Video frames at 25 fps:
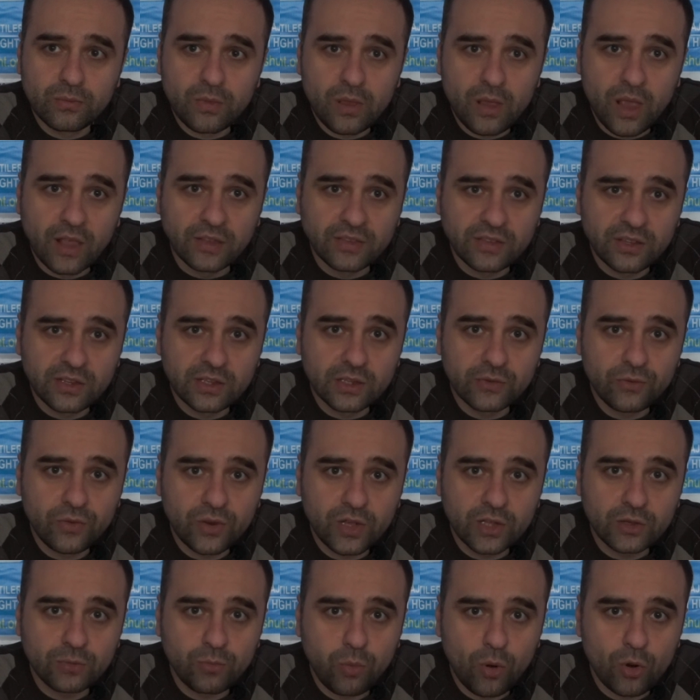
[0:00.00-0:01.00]
a
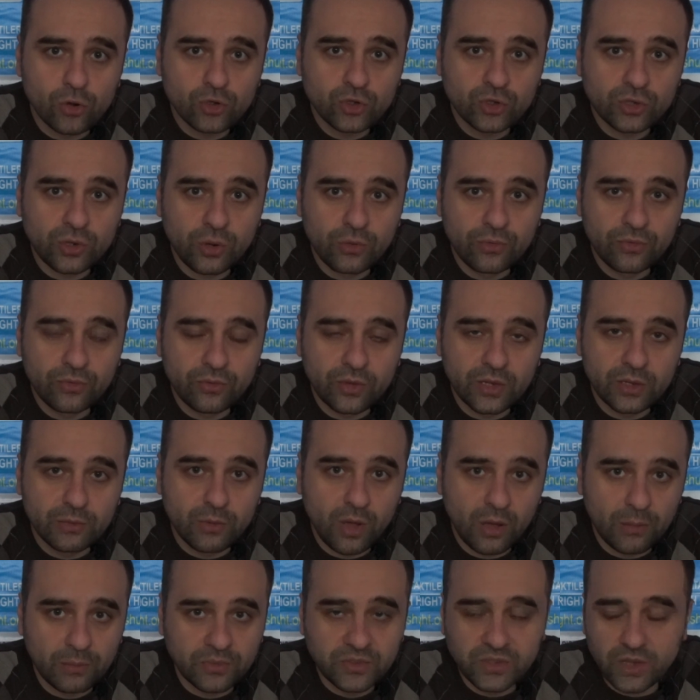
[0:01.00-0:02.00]
significant portion of
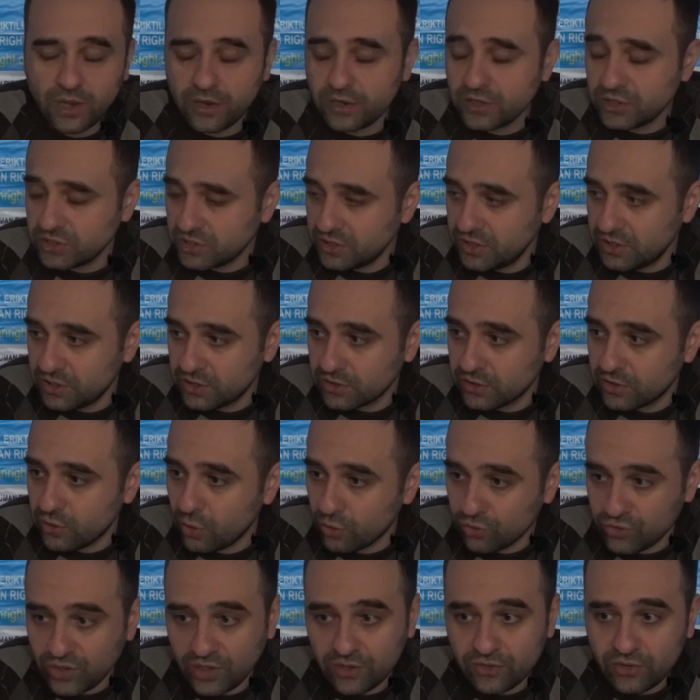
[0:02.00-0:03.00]
imams are in
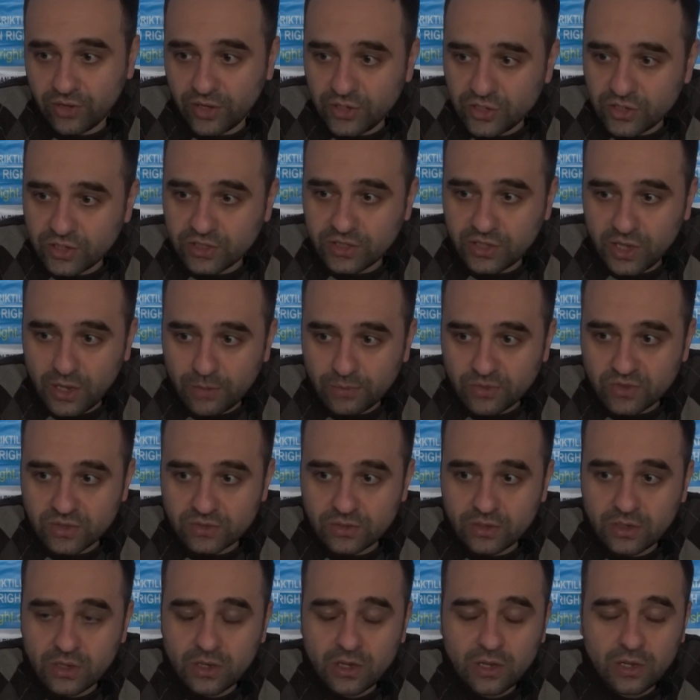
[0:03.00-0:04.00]
concentration
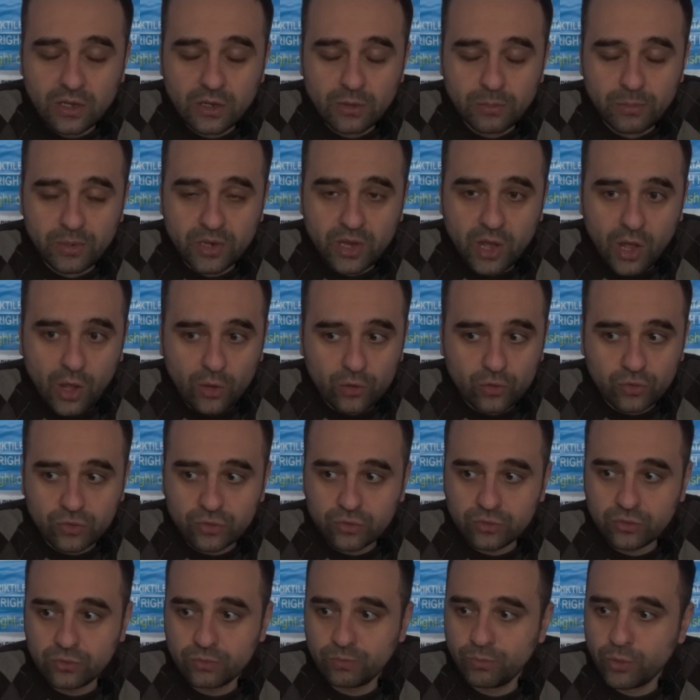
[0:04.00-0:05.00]
camps,
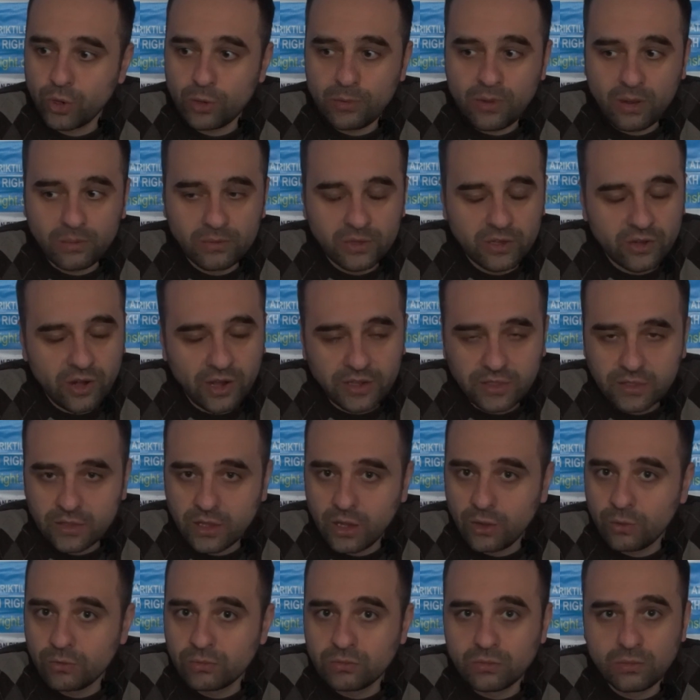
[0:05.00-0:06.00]
because probably right
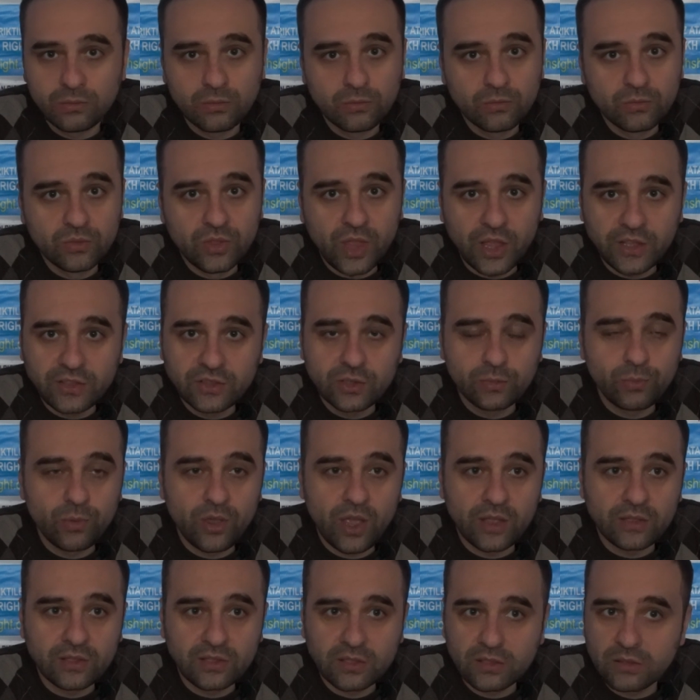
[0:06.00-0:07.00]
now
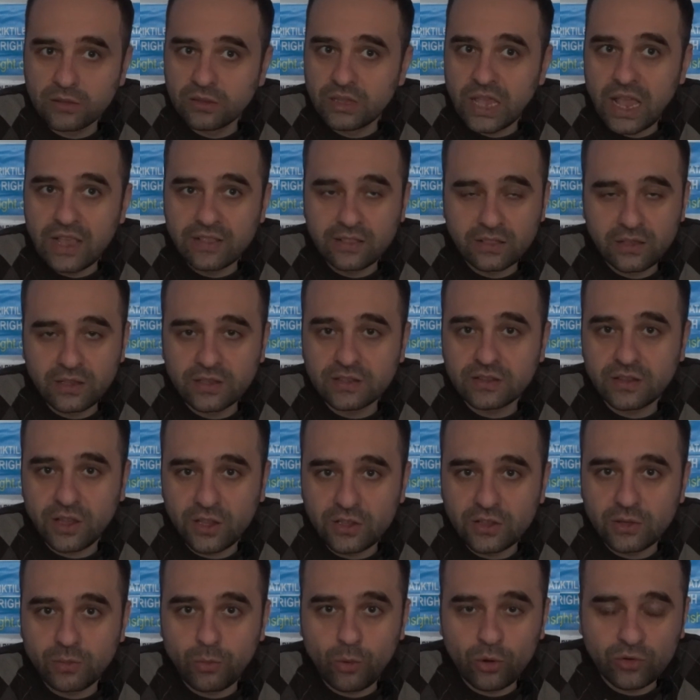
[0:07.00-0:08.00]
at least
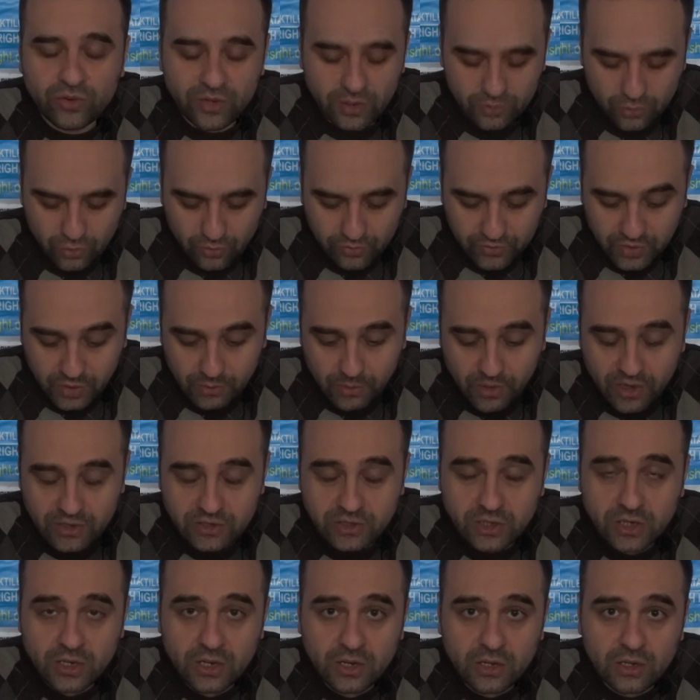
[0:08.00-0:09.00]
90% of them
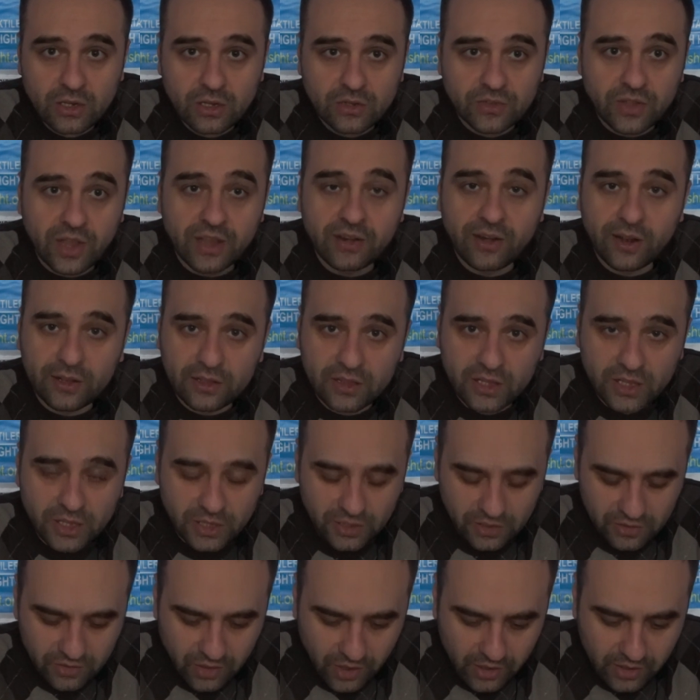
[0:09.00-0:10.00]
are
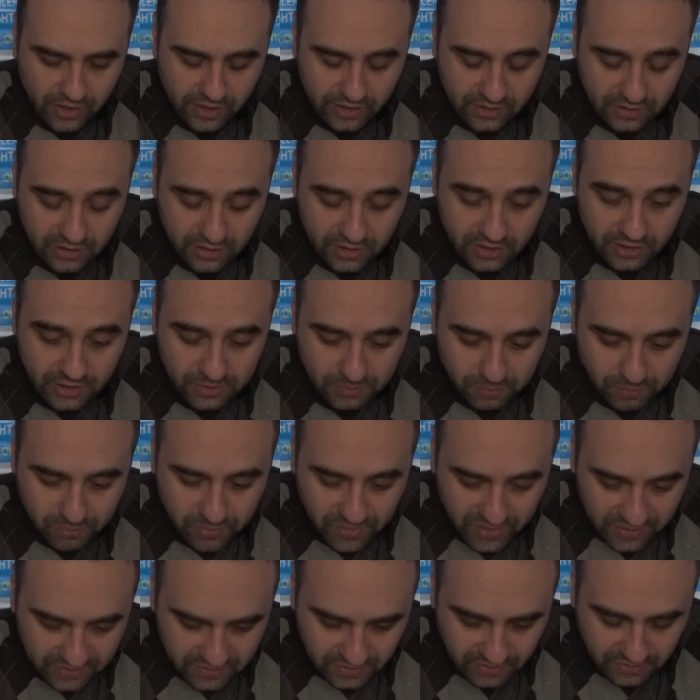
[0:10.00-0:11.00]
directly in
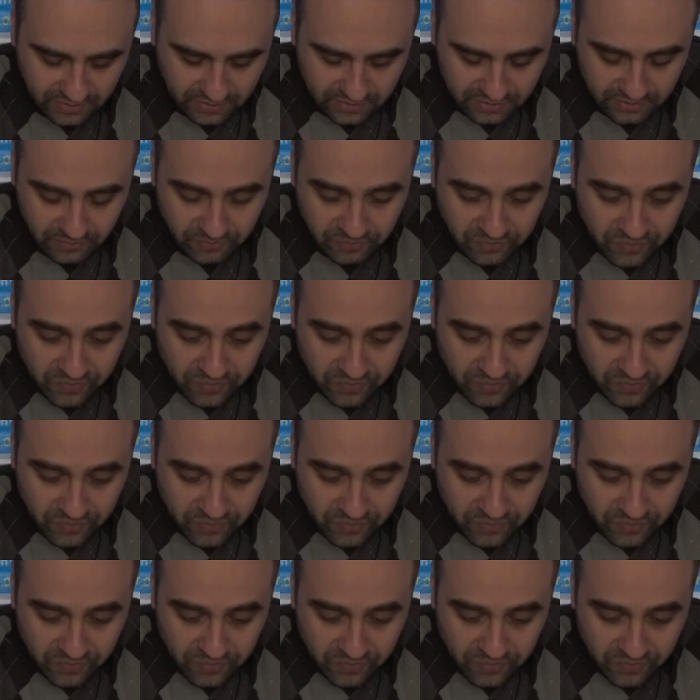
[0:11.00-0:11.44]
prisons.